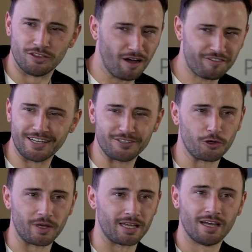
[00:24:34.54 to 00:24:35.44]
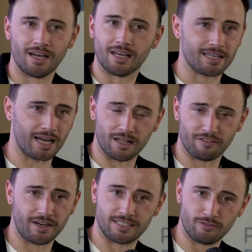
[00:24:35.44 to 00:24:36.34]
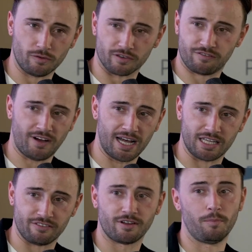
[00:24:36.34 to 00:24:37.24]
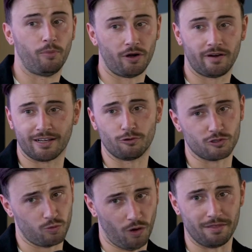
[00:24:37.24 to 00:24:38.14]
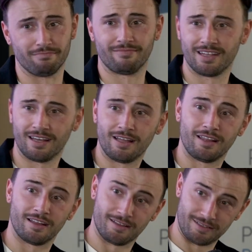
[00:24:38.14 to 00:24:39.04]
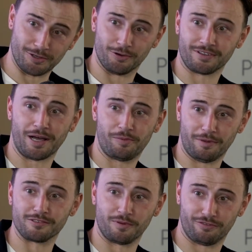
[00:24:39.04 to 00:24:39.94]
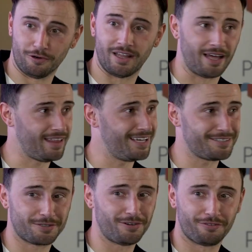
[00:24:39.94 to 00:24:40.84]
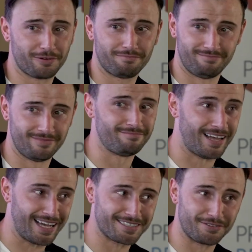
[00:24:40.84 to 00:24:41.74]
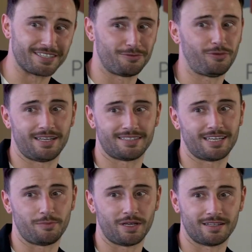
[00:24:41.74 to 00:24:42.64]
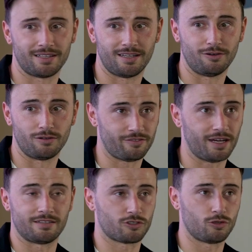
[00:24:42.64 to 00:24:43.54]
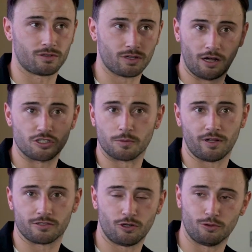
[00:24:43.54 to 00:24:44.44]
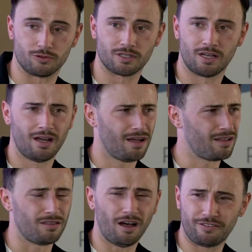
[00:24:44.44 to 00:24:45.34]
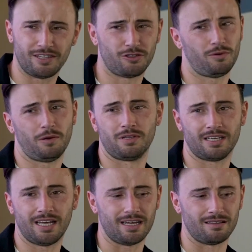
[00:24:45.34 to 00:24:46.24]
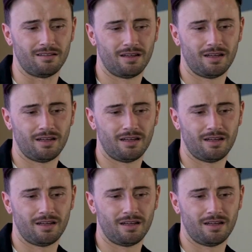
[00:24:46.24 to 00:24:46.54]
nothing to do with Gala Ferradine Rovers 5, Bonnie Wright Rose 1. A couple of months before that, that's the reason why he signed me. And the fact I've scored 100 plus goals. Nothing to do with my being gay. And